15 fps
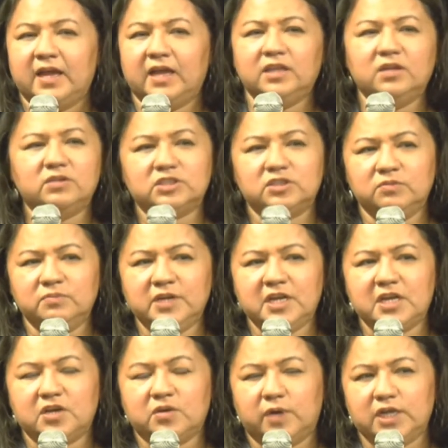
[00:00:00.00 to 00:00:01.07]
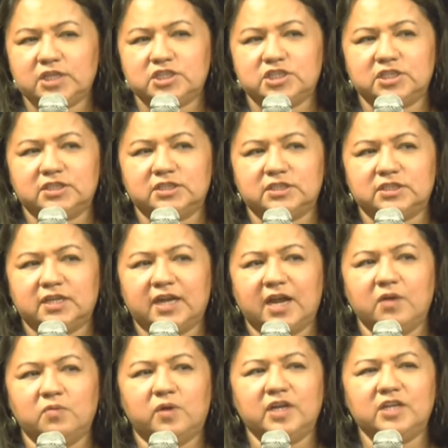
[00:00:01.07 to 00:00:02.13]
And there were so many questions that
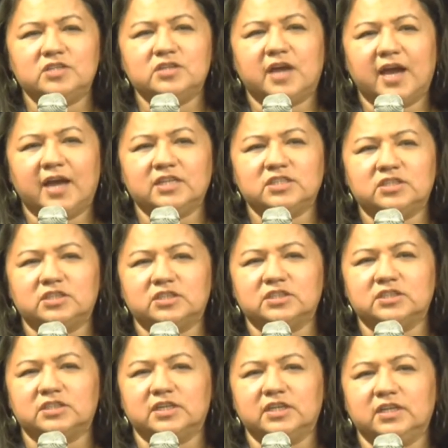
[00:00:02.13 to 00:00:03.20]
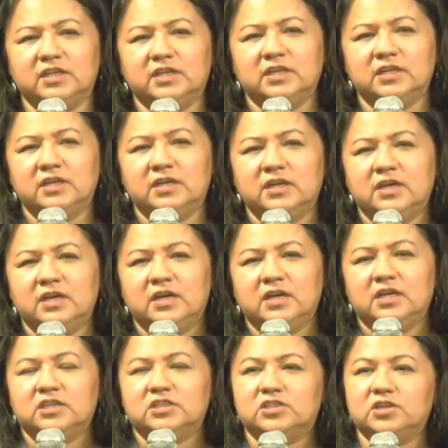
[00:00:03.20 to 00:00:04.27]
I wanted to ask her still.
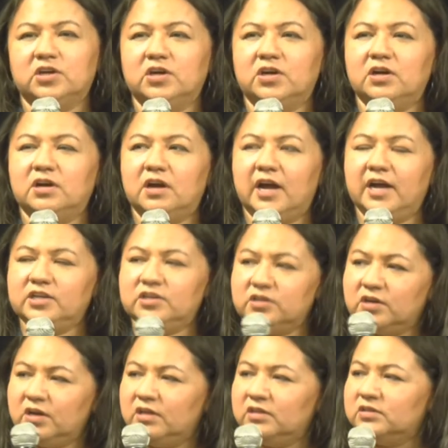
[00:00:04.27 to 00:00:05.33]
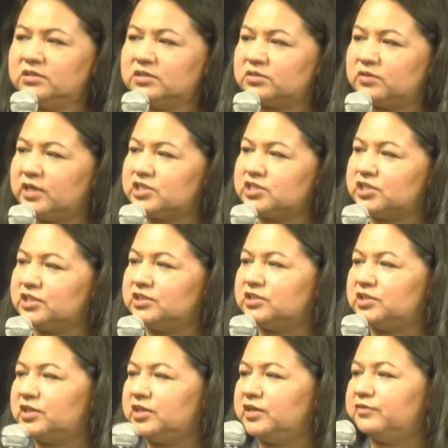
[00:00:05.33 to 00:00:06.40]
So I took all those questions
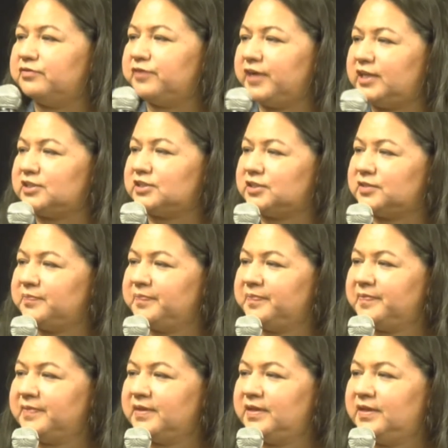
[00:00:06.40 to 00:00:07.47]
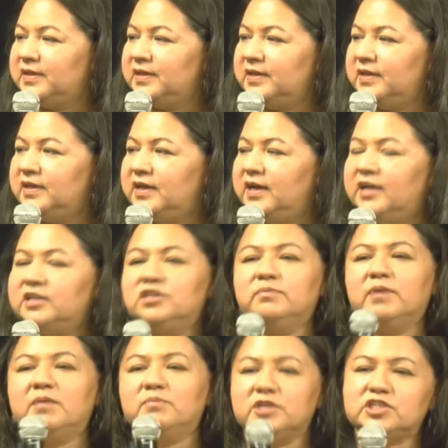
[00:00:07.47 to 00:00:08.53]
to her friends and to
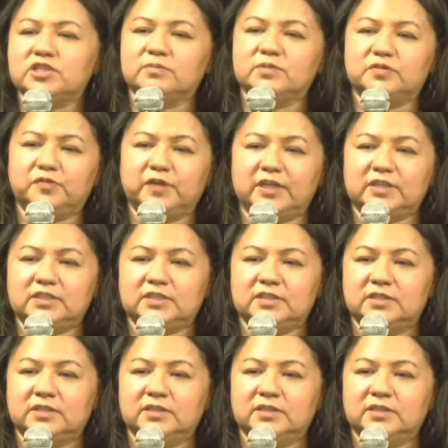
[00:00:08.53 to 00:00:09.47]
my Musham's friends.